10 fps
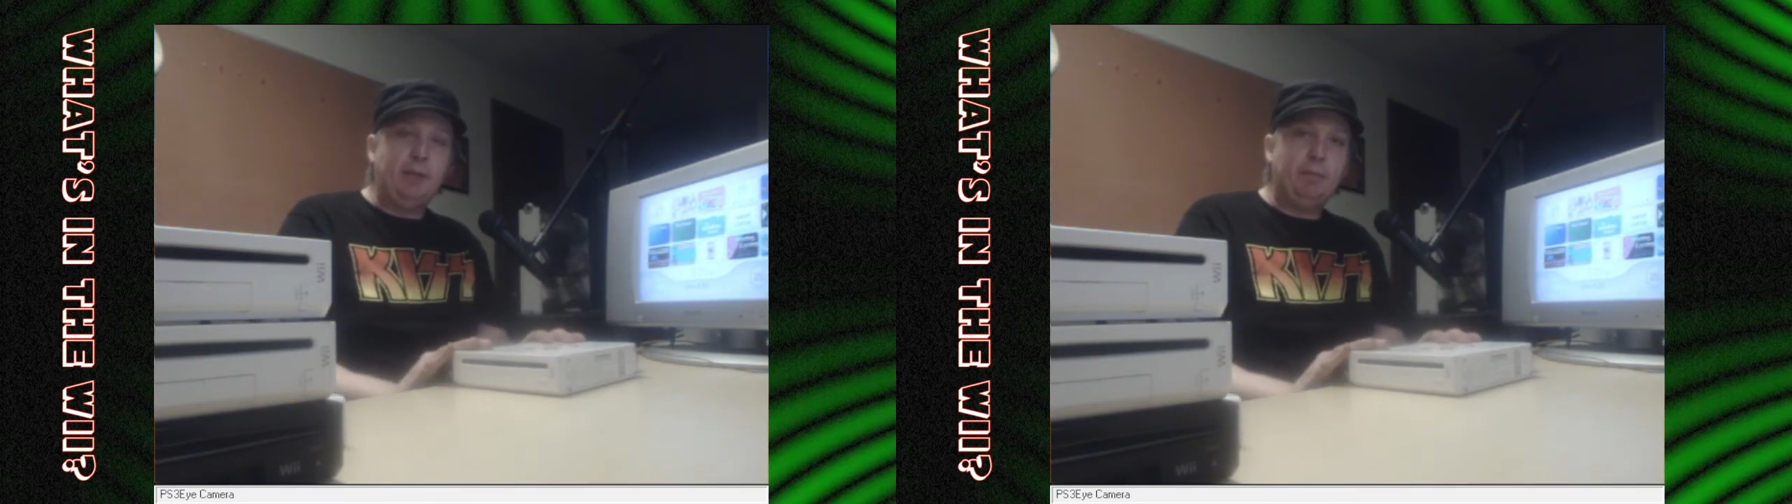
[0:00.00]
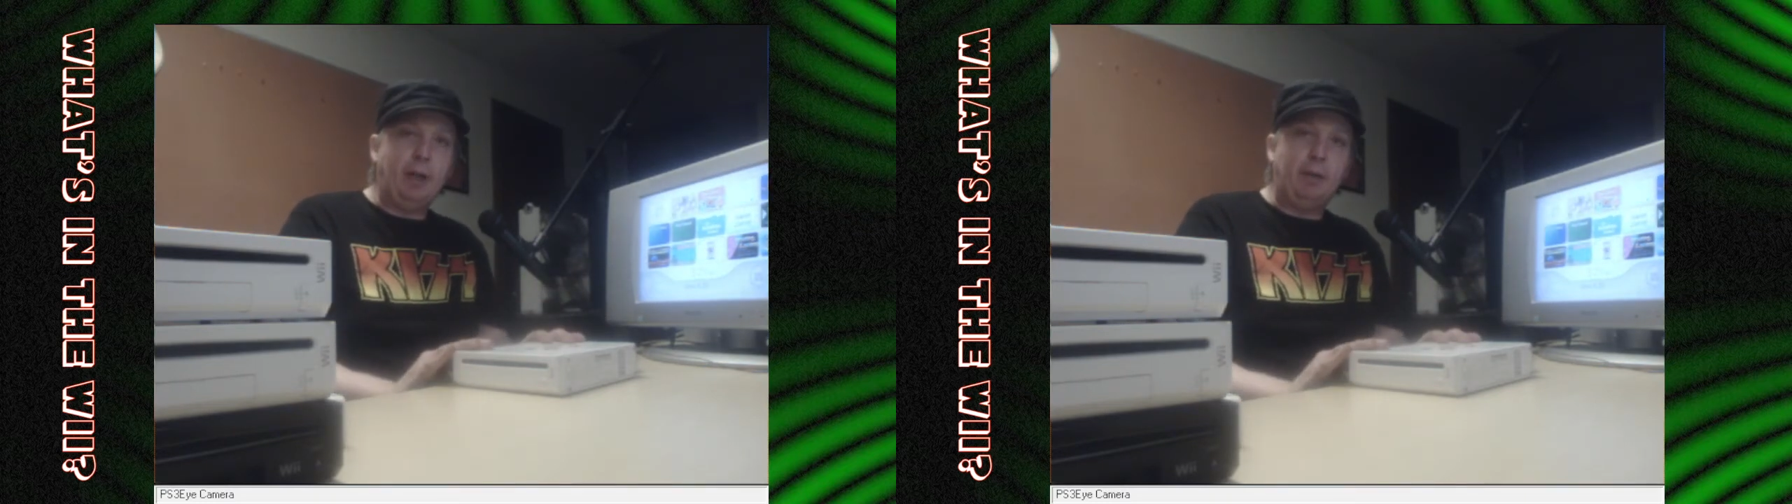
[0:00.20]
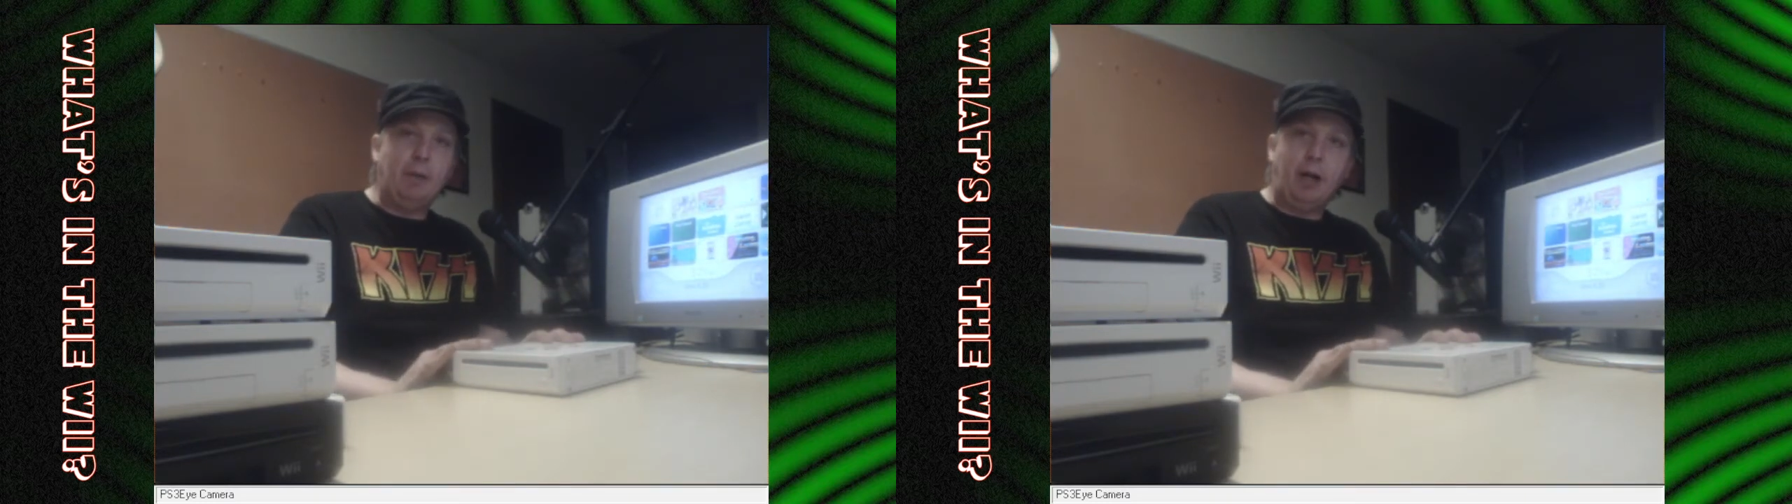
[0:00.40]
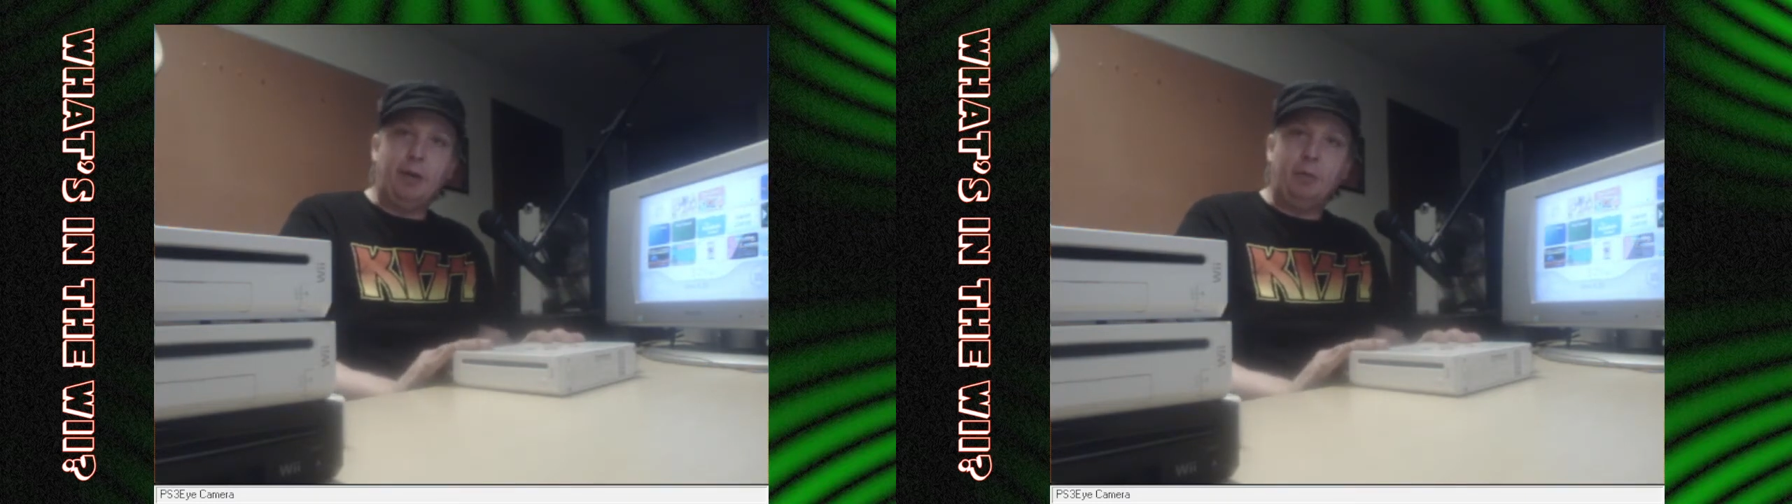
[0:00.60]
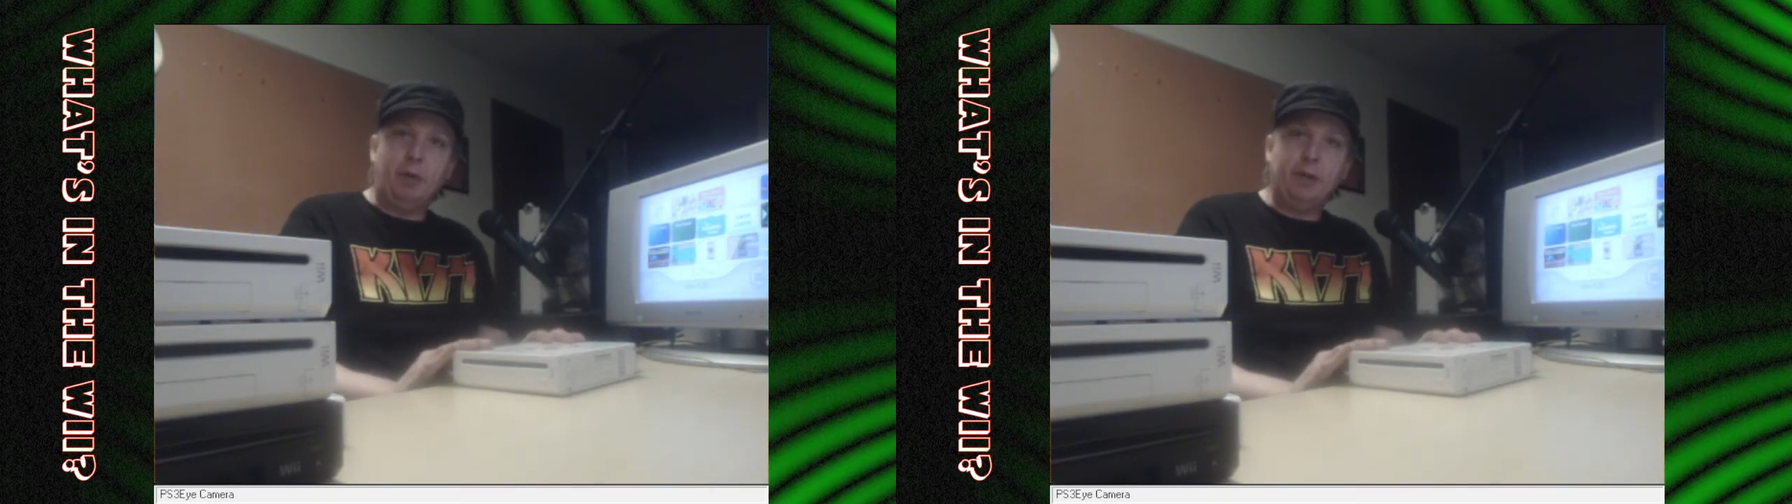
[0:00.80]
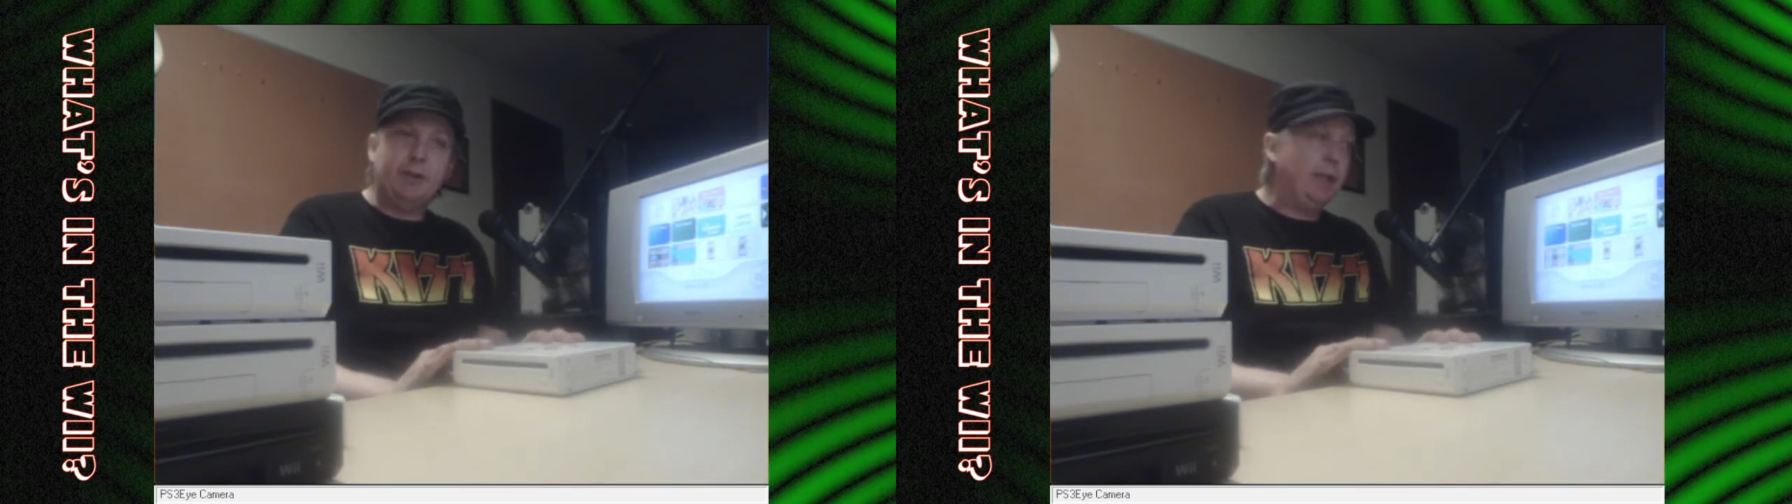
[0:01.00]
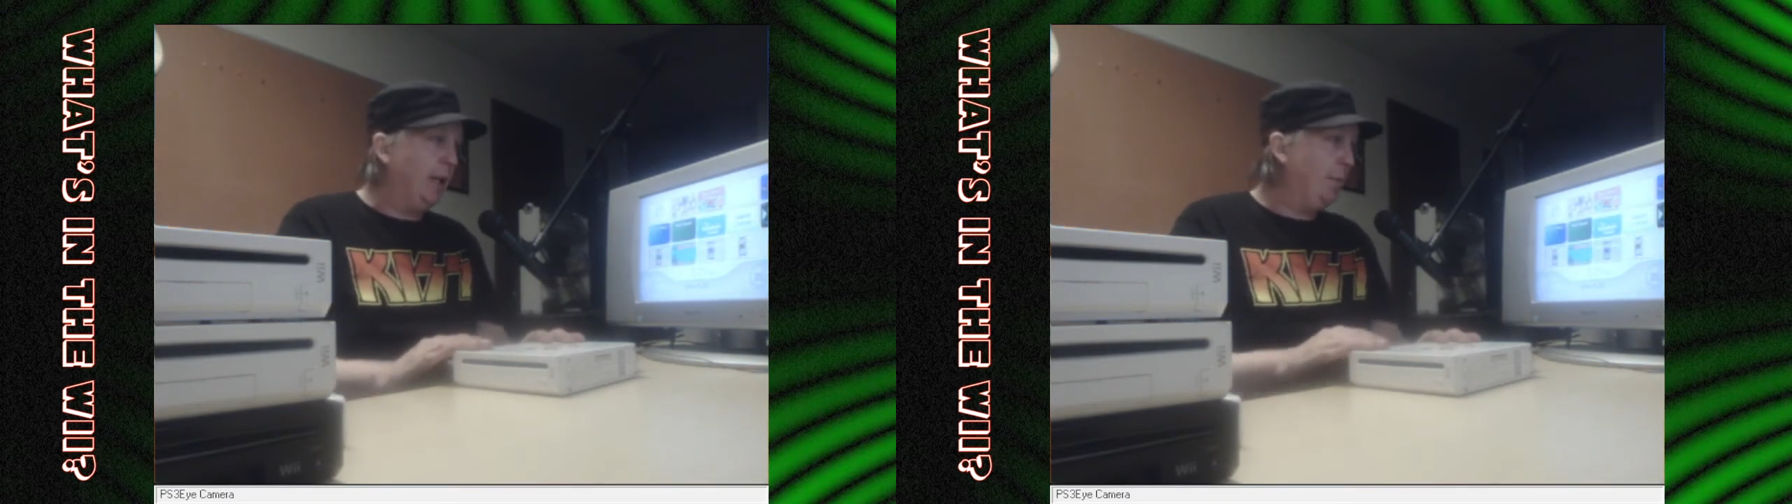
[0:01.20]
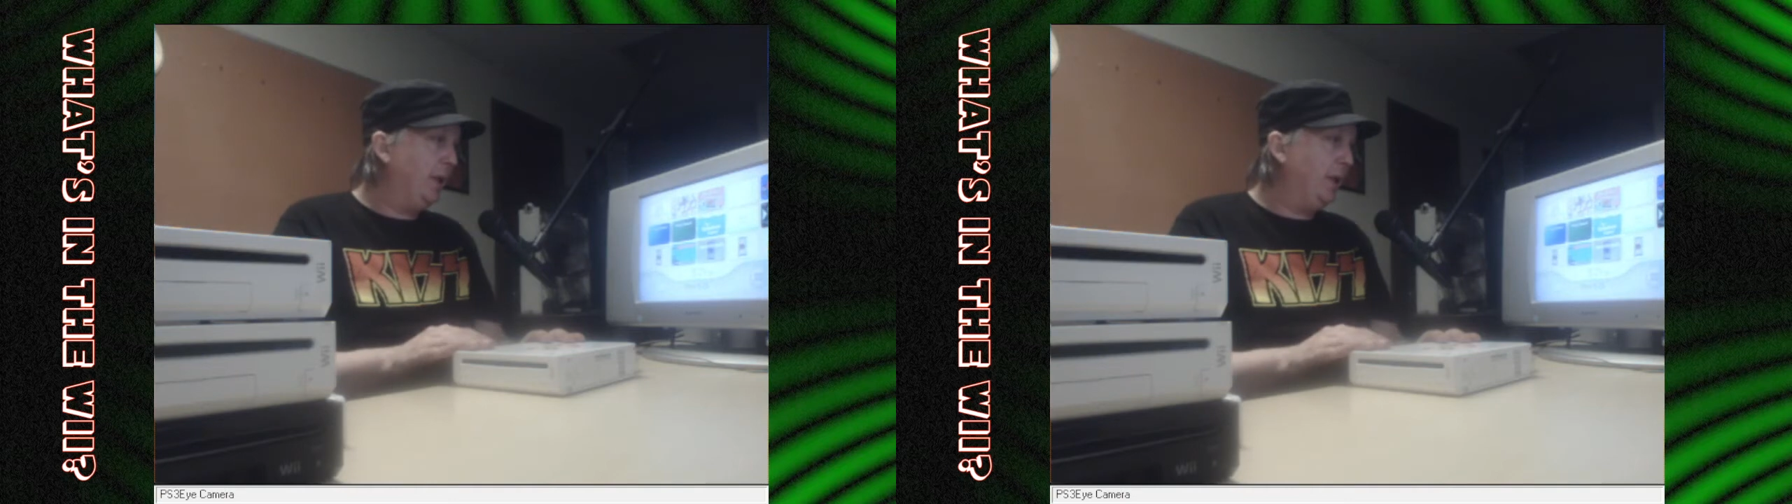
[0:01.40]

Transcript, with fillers: my modded one, set up